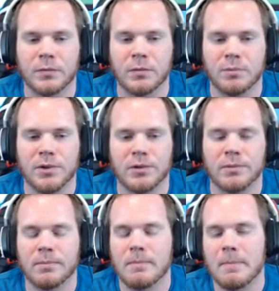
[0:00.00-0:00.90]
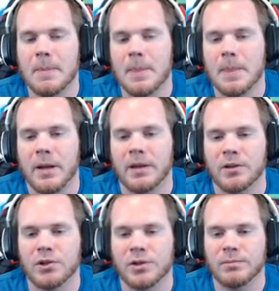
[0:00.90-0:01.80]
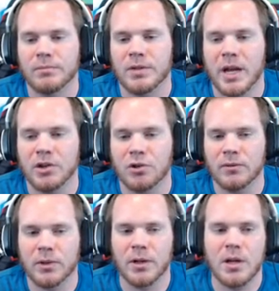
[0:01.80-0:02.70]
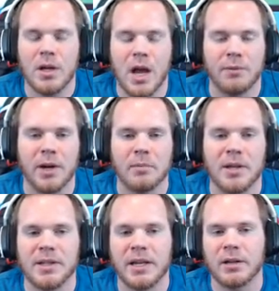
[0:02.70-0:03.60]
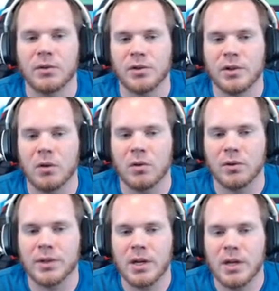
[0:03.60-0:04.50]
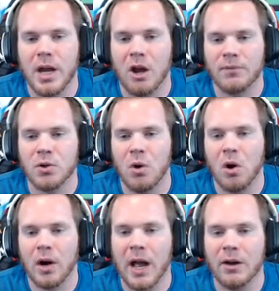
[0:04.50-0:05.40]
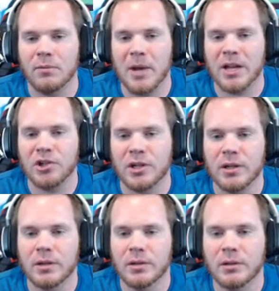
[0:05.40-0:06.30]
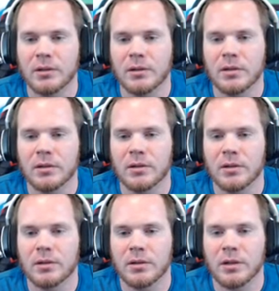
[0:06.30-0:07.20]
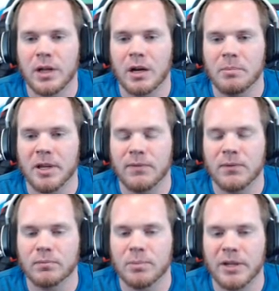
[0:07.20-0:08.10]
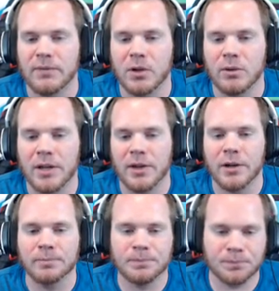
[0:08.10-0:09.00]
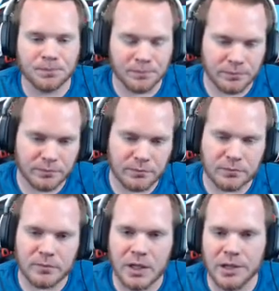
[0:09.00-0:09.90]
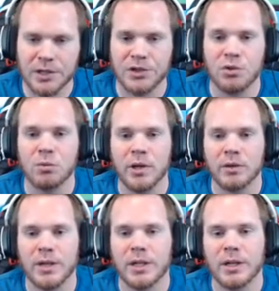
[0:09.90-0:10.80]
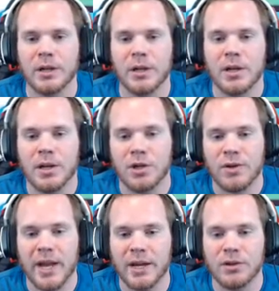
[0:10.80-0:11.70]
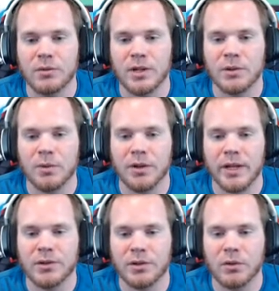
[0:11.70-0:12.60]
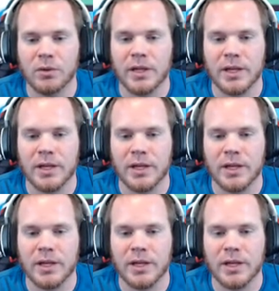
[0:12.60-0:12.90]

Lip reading: Oops. And then just dash over. I'd recommend taking those skulls. Now, if you are out of magic, got a big fill right there, because you will need. You can do this with lantern only.